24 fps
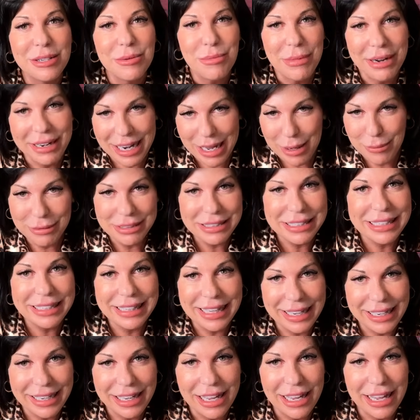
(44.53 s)
My name is
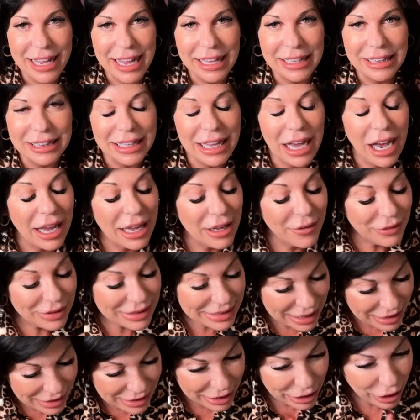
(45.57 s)
Elena, and if it
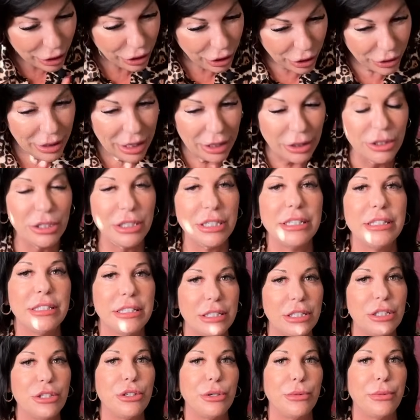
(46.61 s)
sounds like your current energies,
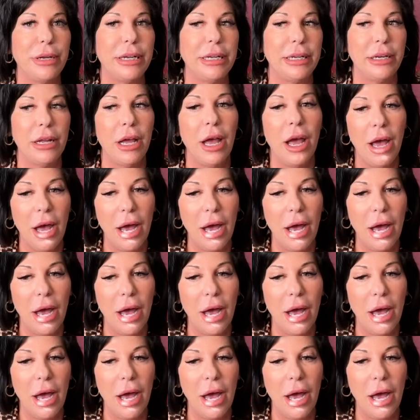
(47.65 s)
this is your reading.